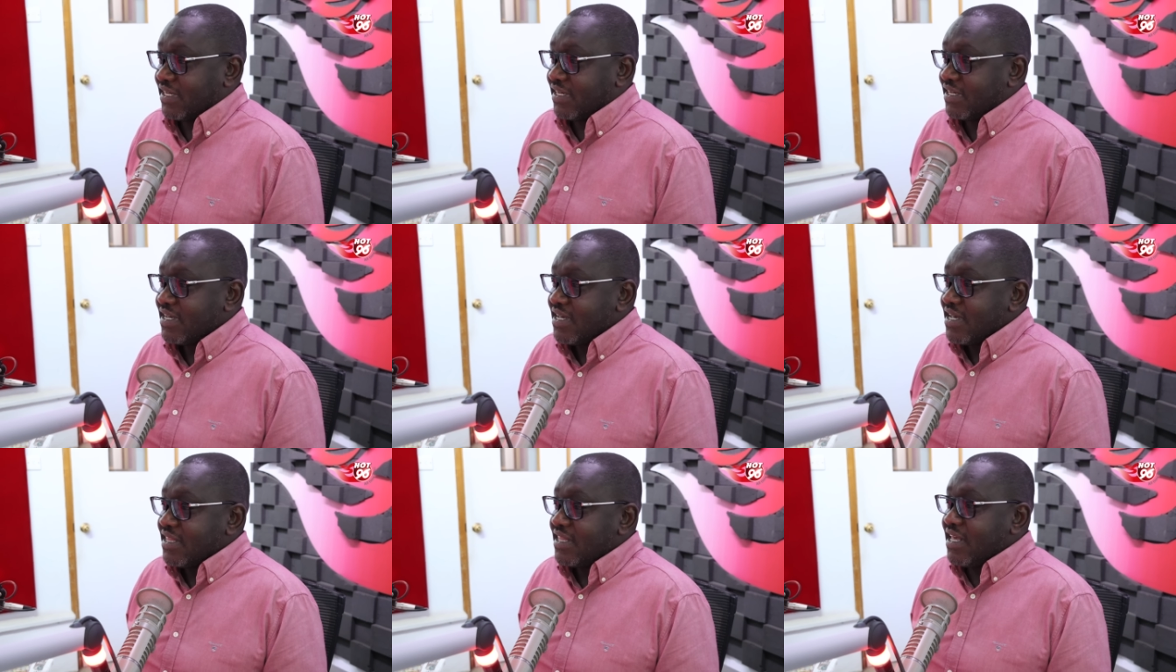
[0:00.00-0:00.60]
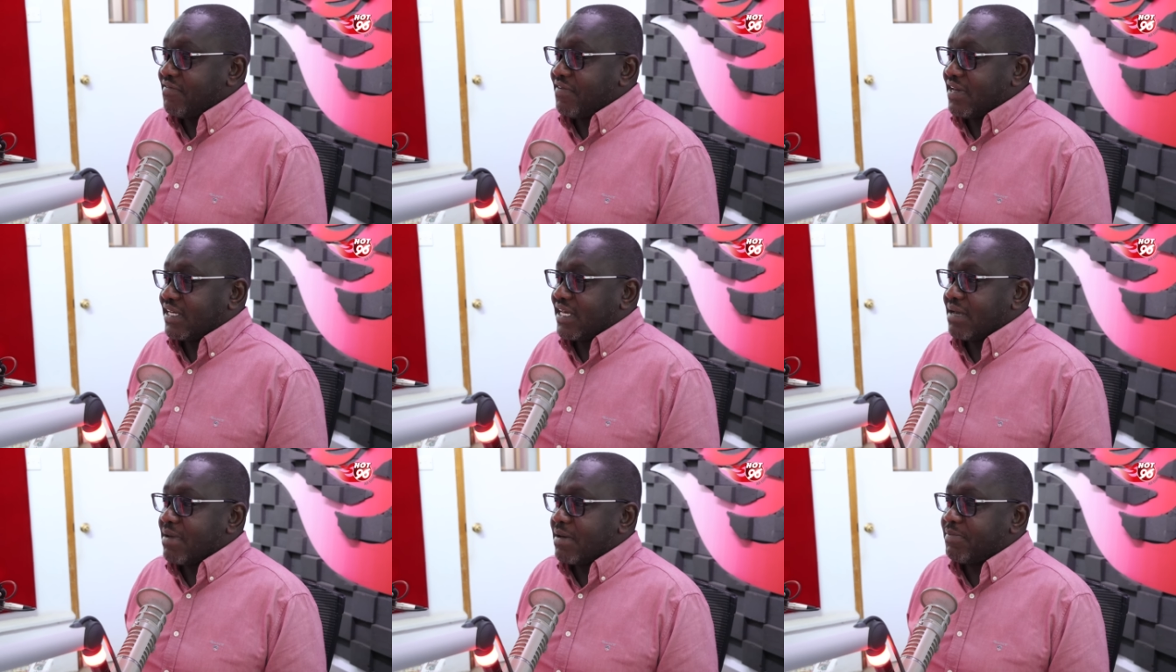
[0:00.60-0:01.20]
yeah, they even
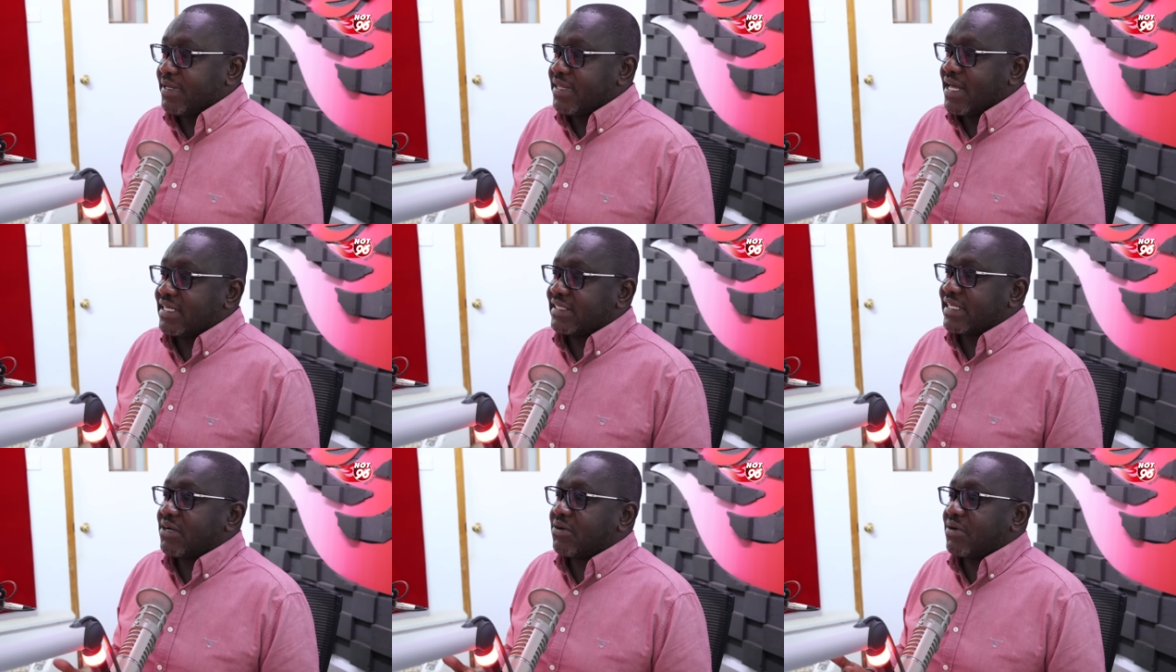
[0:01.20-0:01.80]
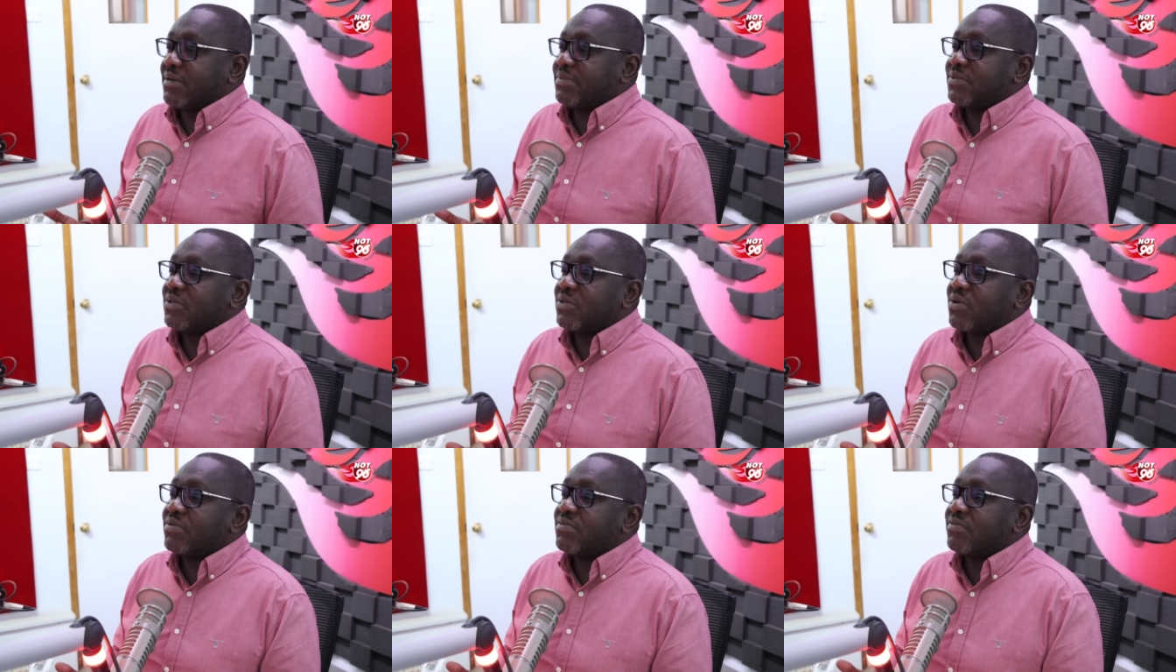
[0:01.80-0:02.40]
came up with the
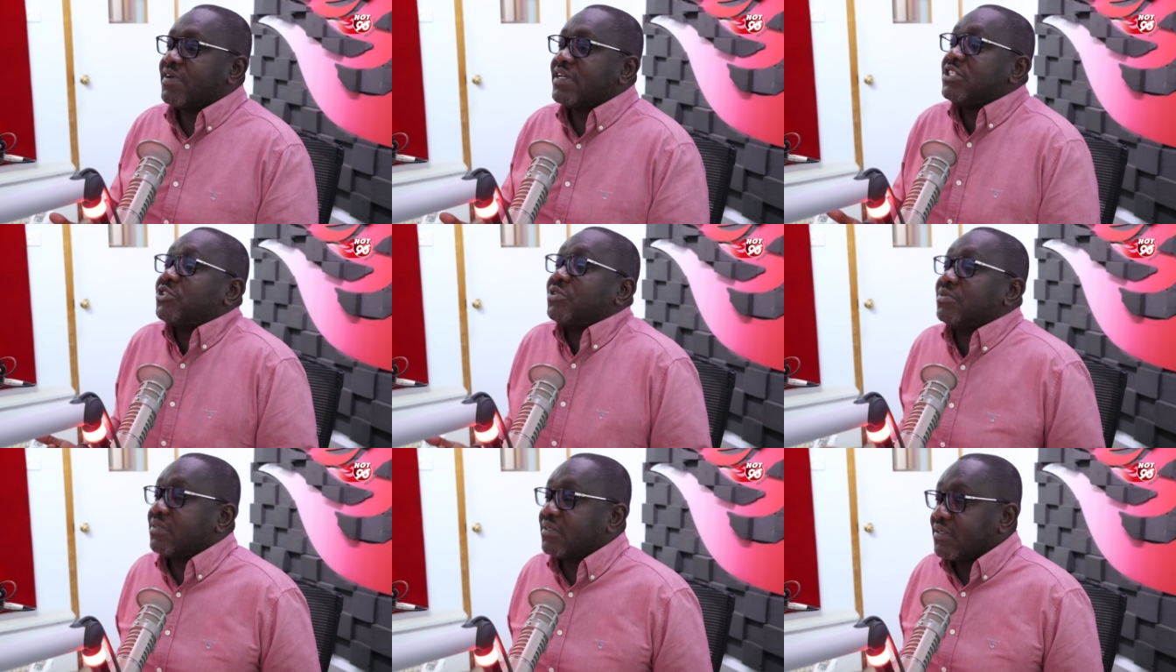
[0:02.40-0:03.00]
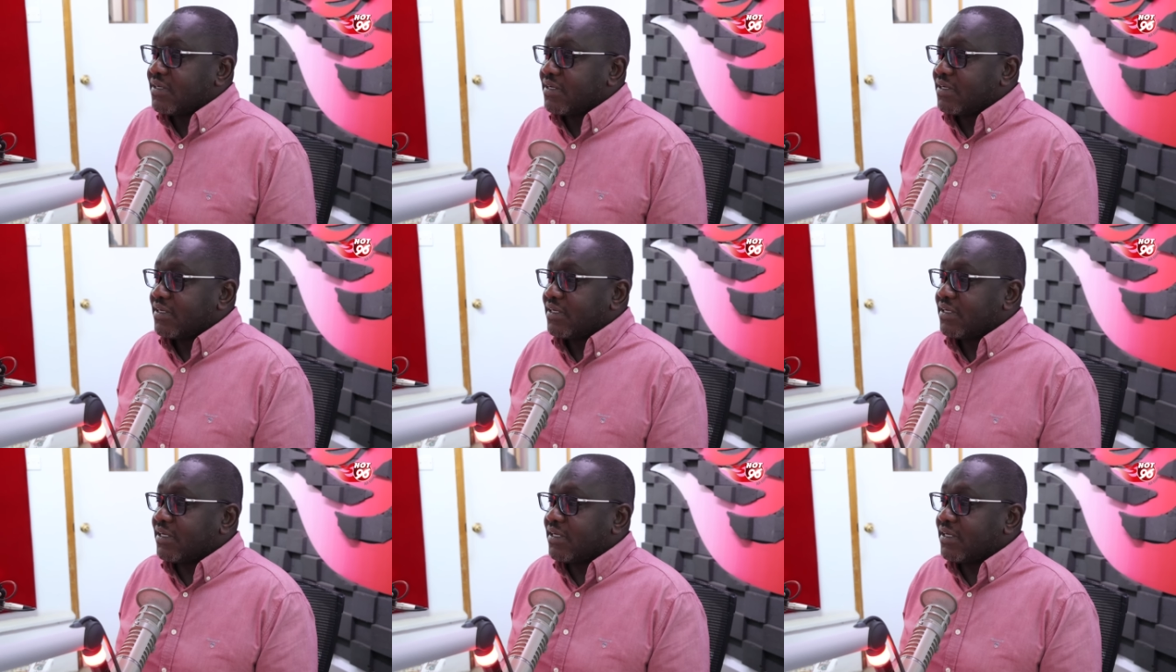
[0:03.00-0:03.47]
anti-corruption convention. Right.